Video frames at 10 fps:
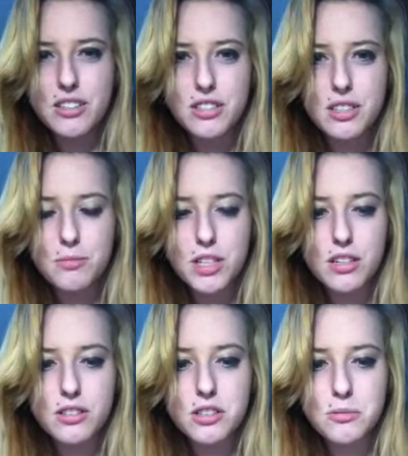Just seems
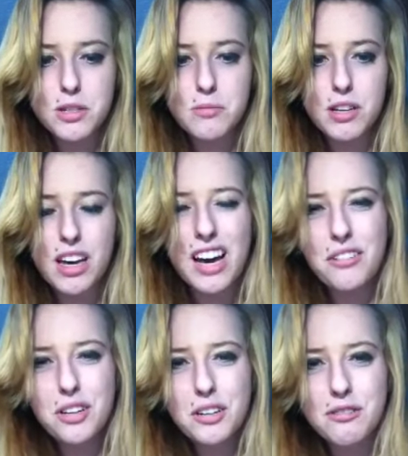kind of stupid to me. I
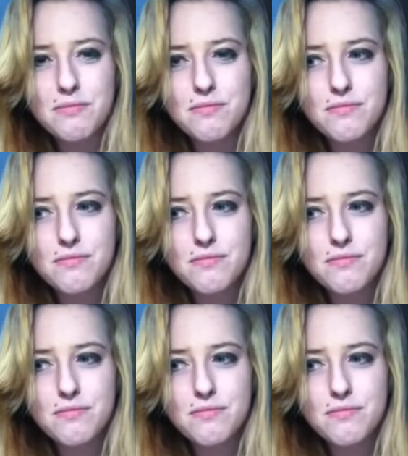don't know.